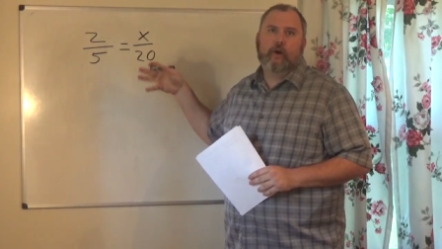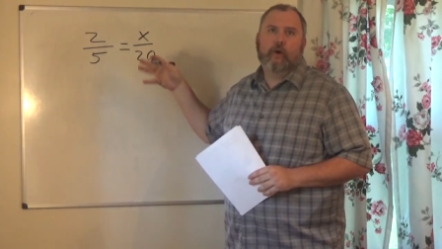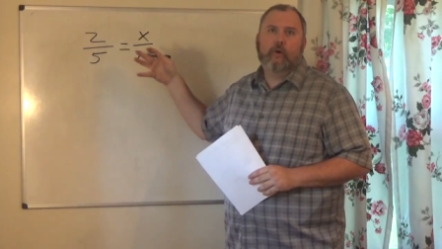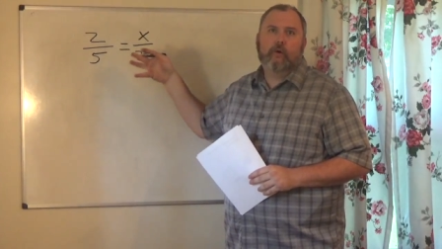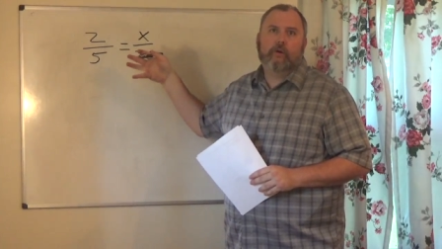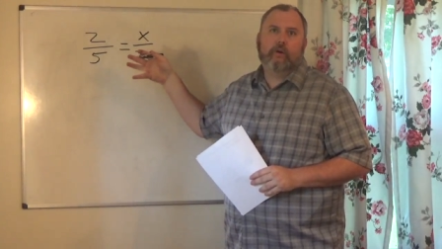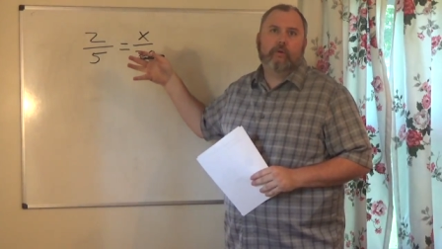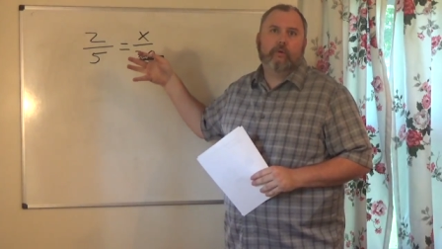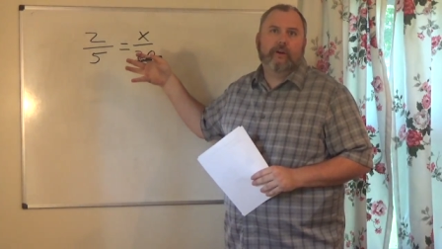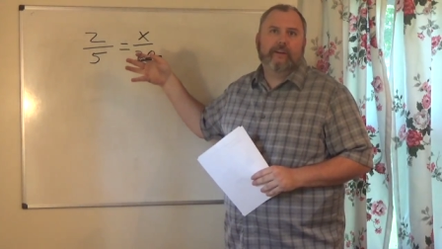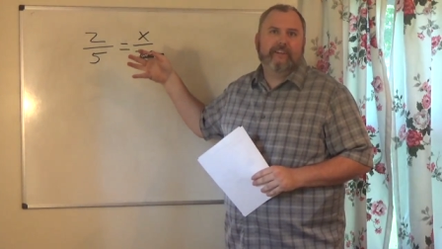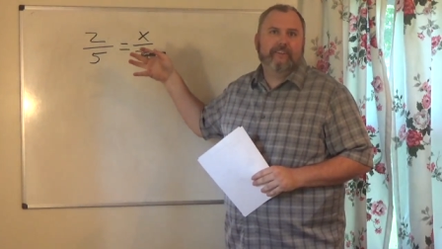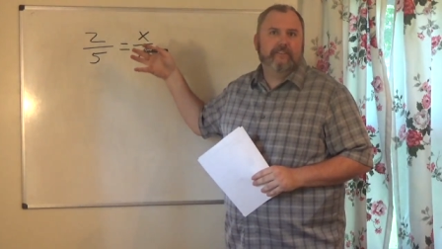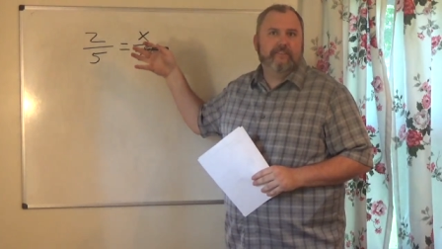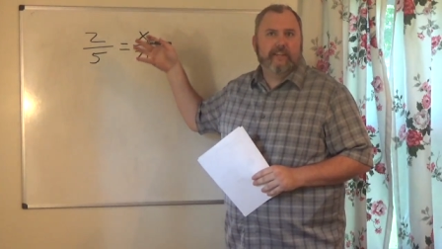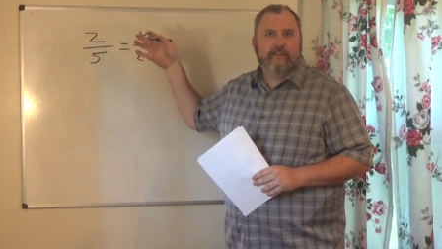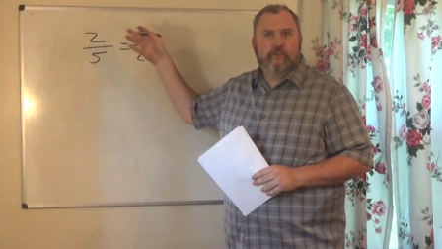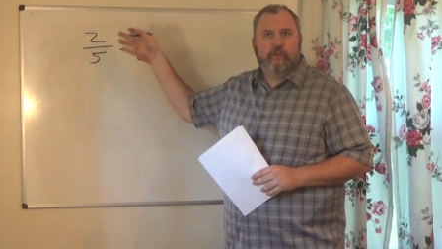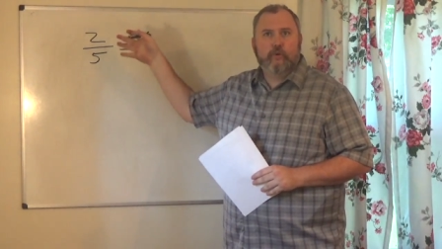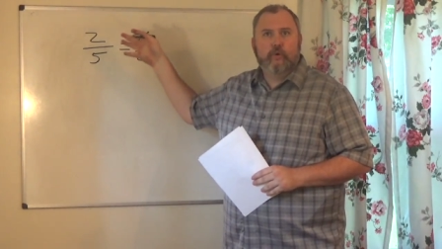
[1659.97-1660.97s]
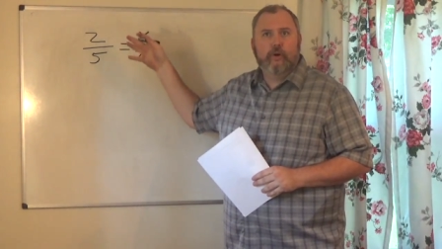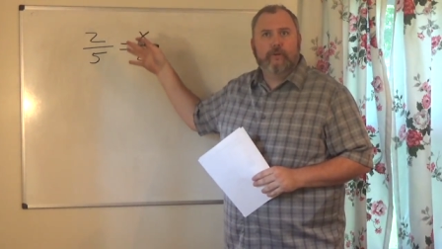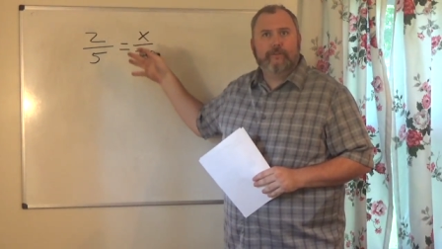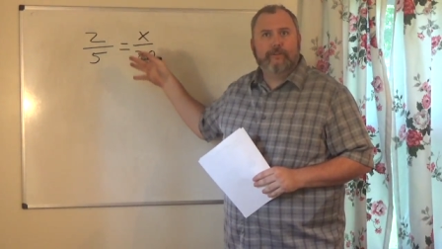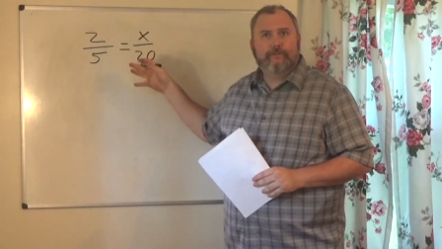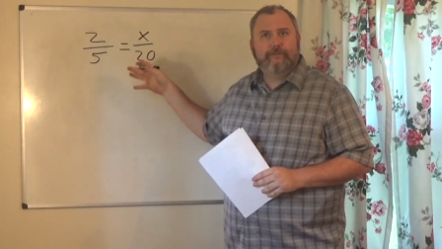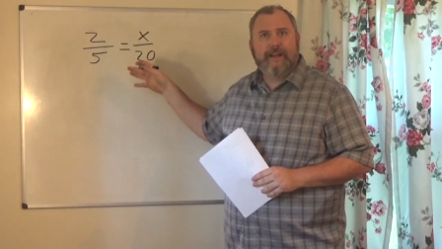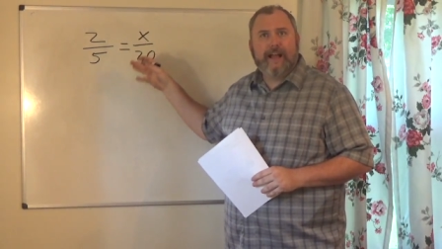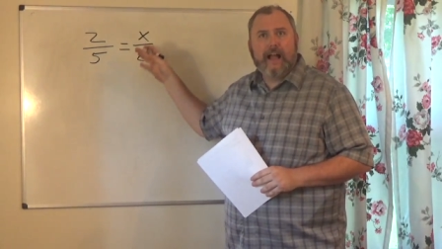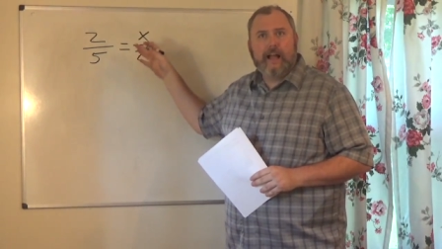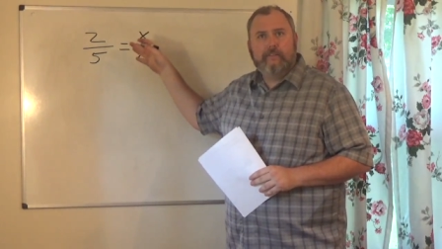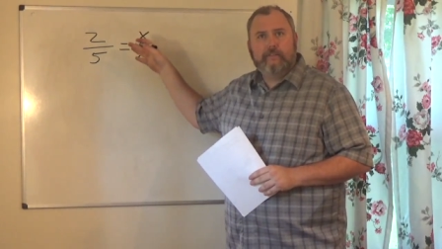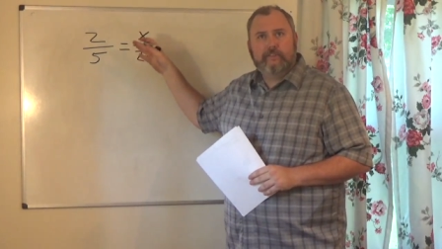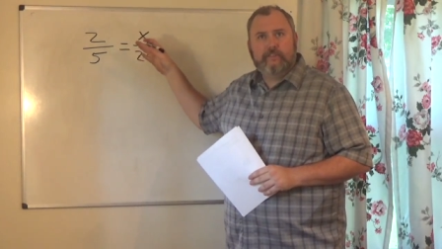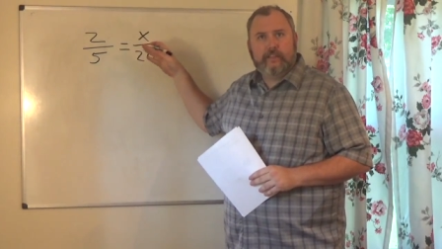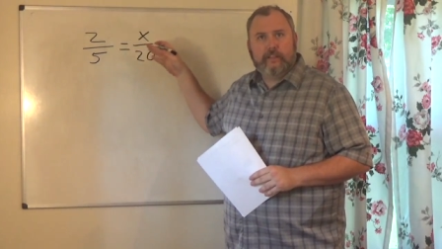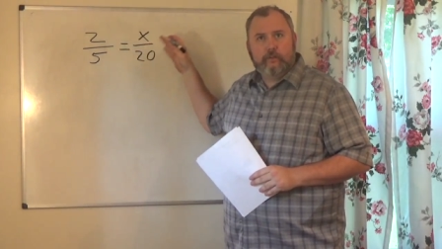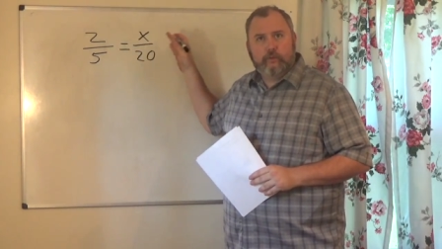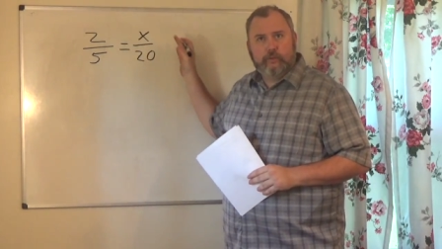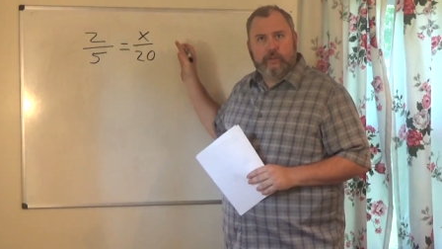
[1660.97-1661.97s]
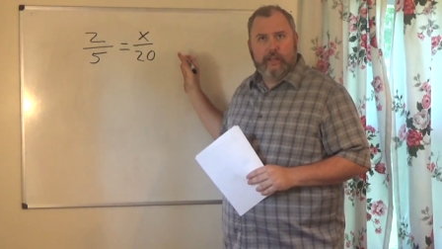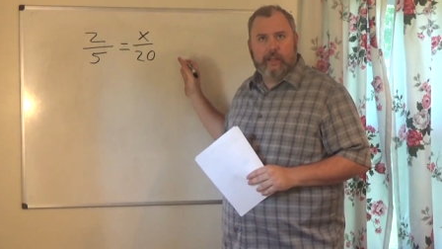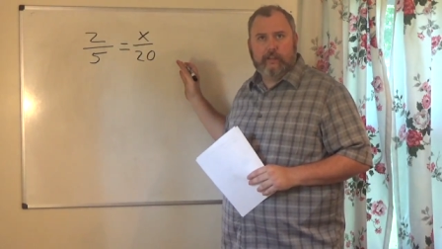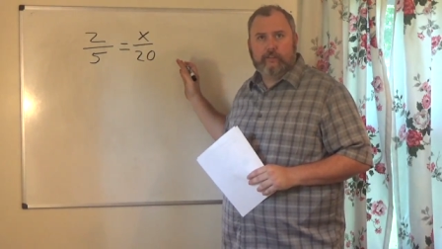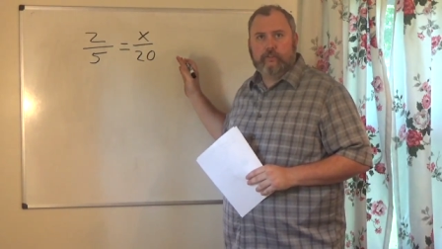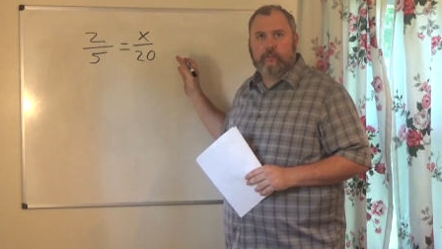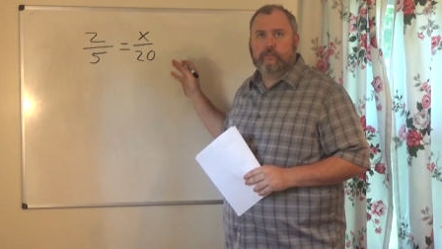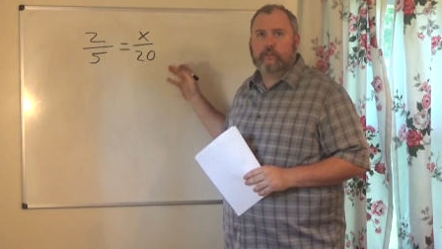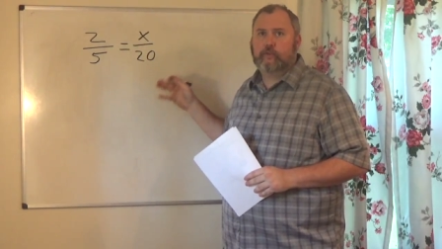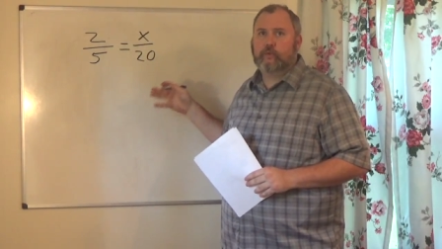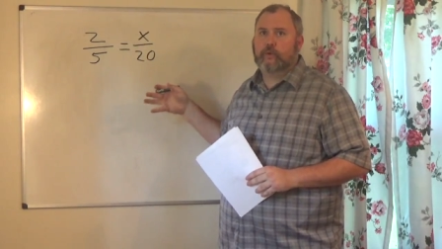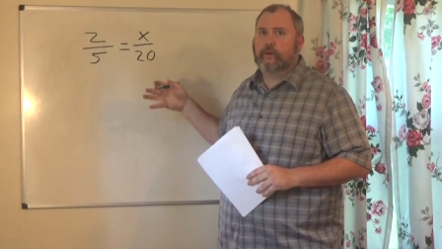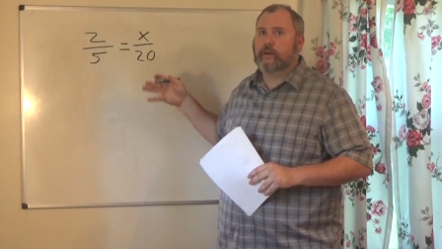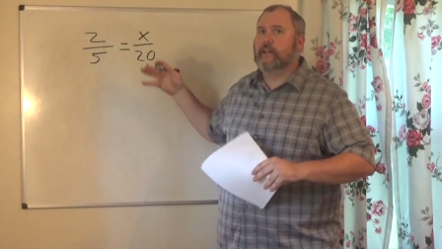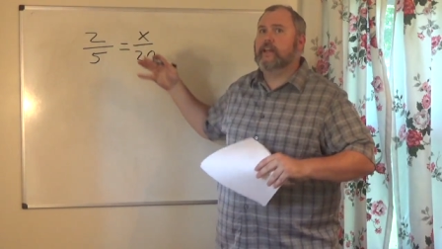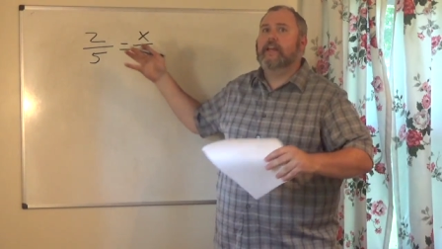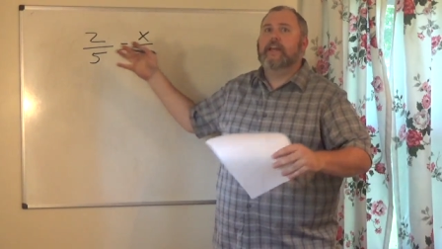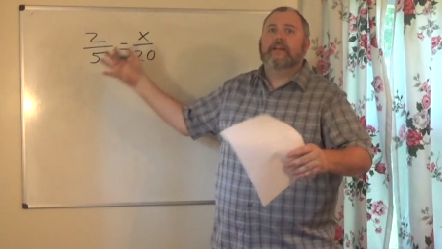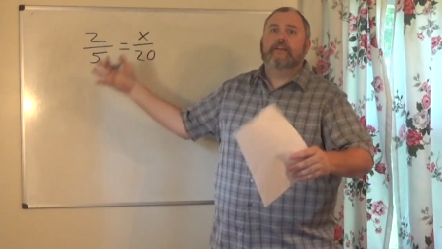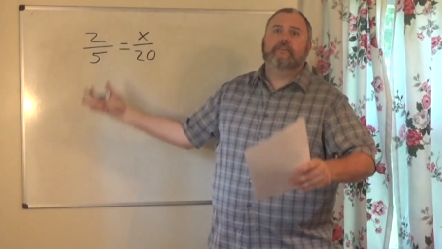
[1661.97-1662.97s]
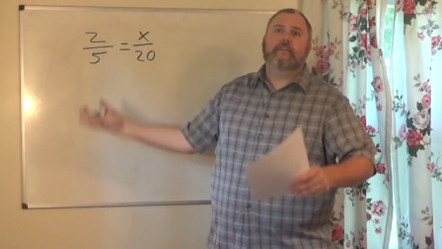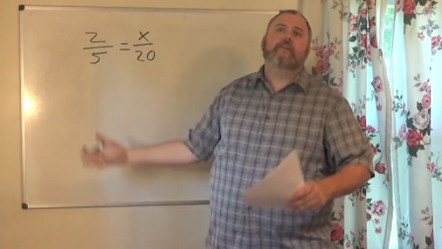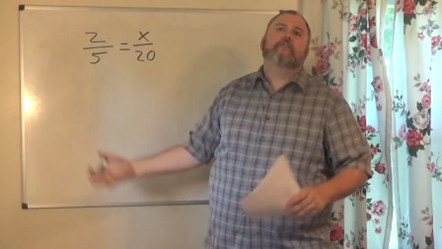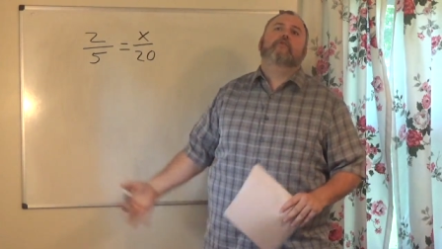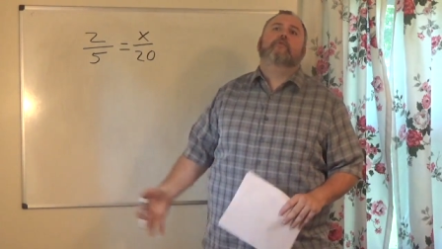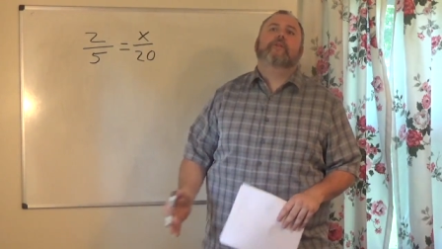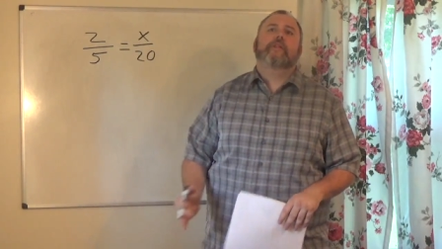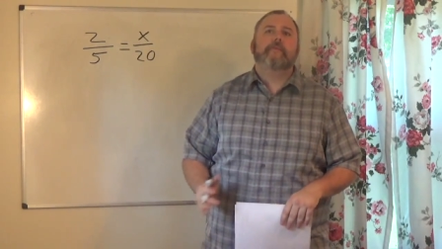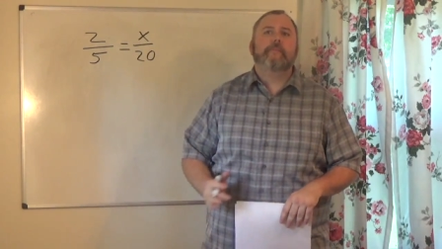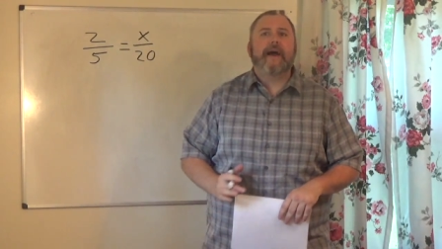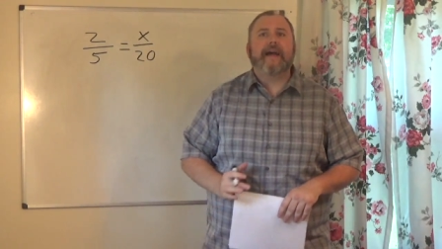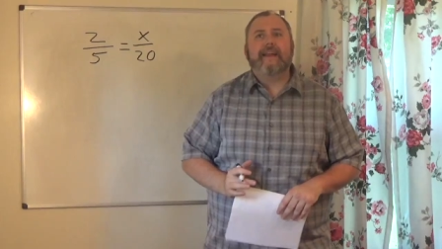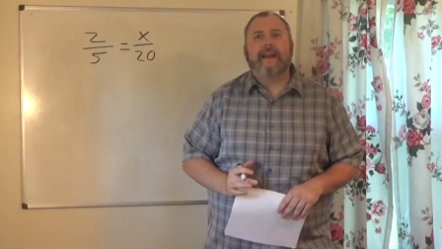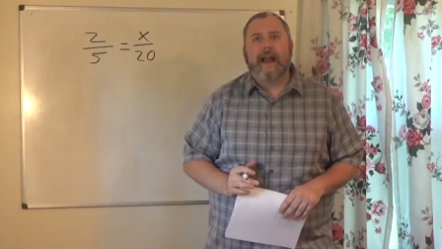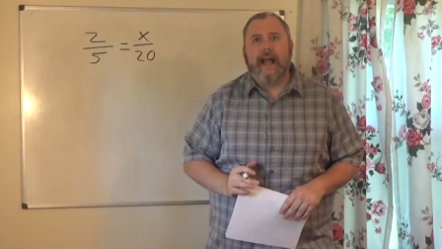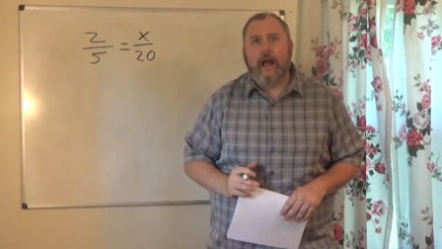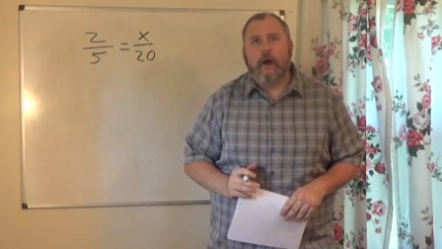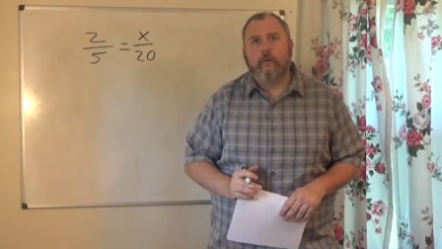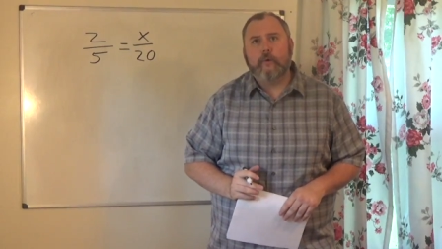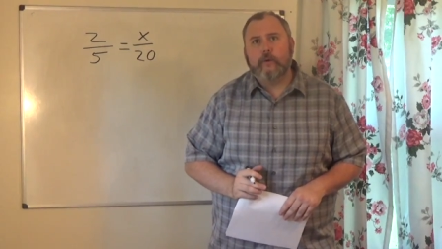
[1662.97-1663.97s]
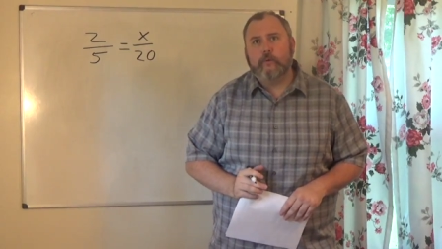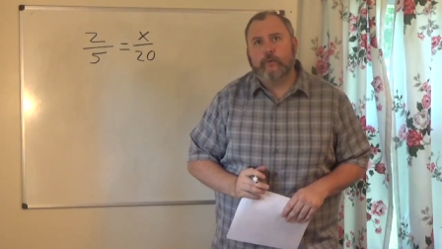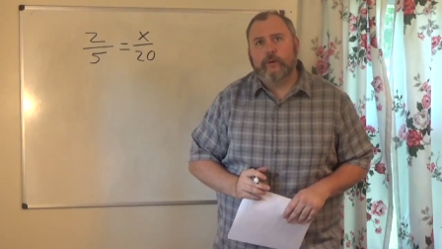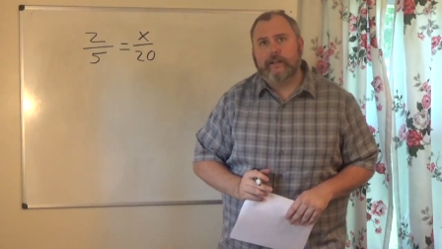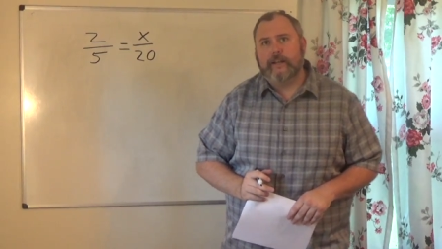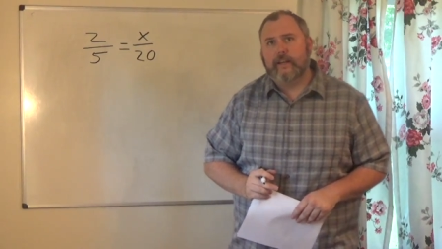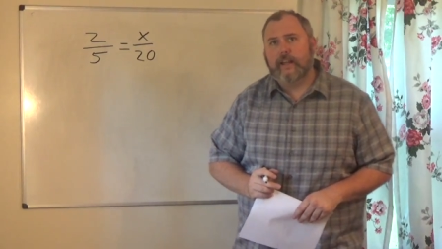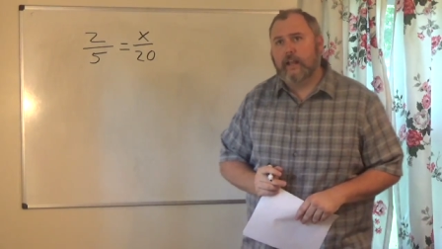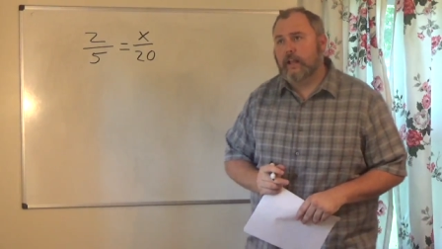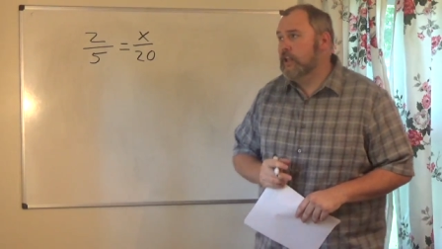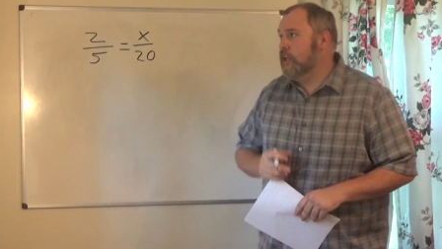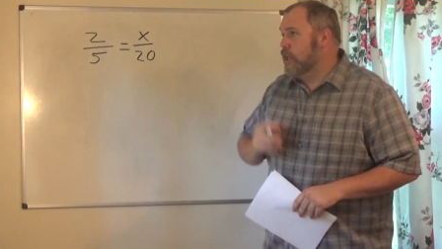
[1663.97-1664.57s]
or like they say 2/5 is equal to x/20. Doesn't really matter how we read it.